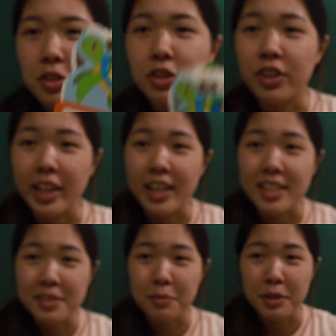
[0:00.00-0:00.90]
so
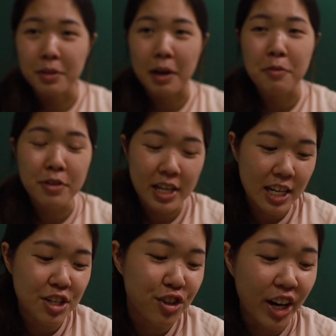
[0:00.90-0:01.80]
yes, we are
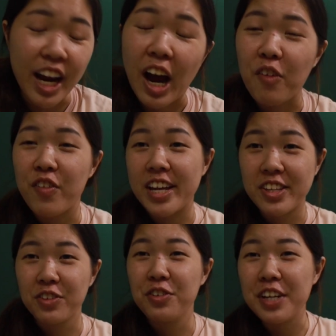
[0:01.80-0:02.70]
really trying our best
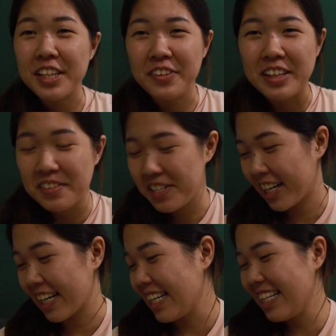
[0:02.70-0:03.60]
to read to him
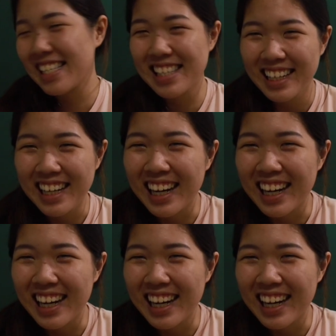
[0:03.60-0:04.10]
Chinese.